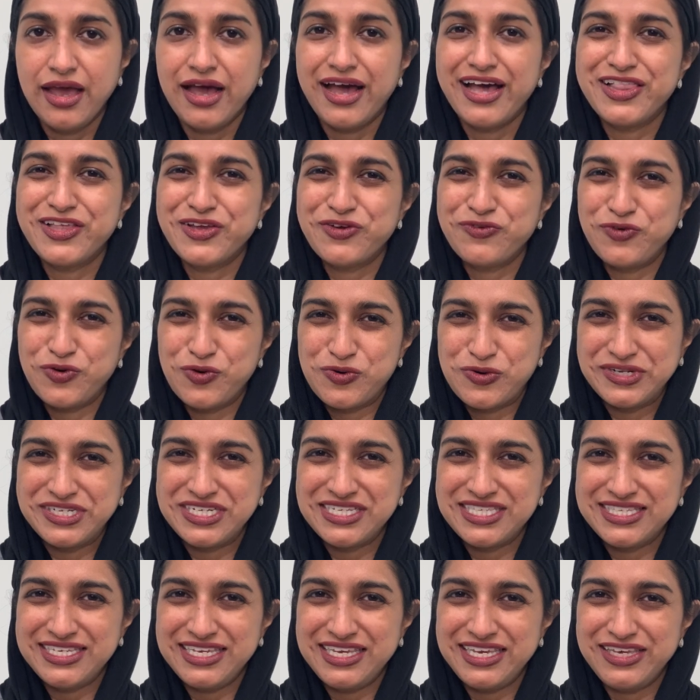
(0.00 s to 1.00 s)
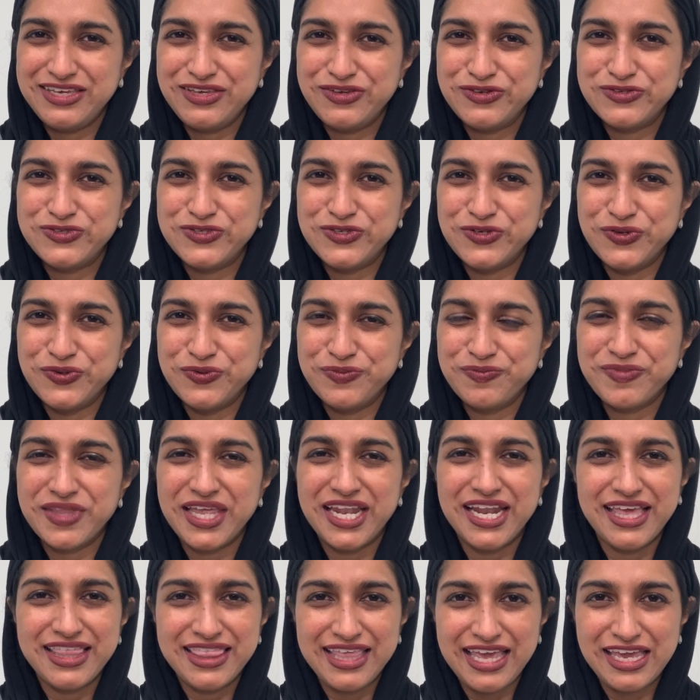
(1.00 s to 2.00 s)
I look forward to seeing you soon,
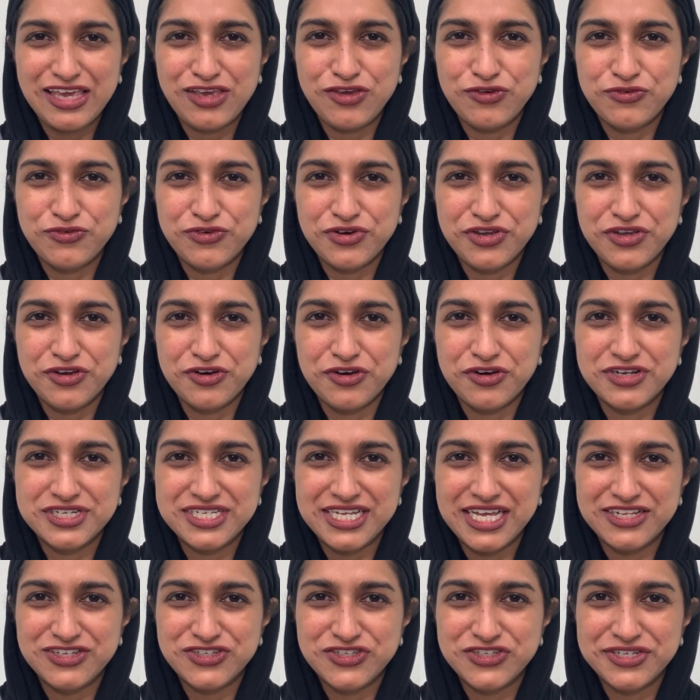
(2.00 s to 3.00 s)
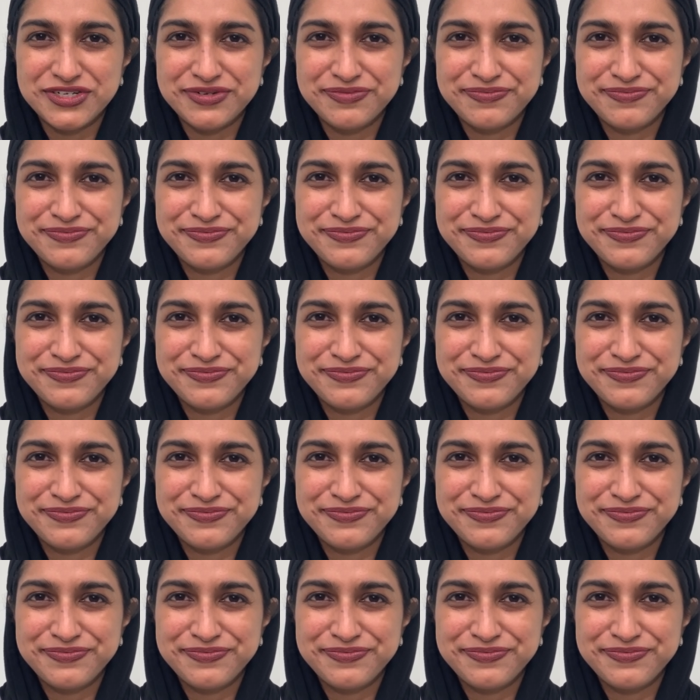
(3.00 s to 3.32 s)
and I thank you for your attention.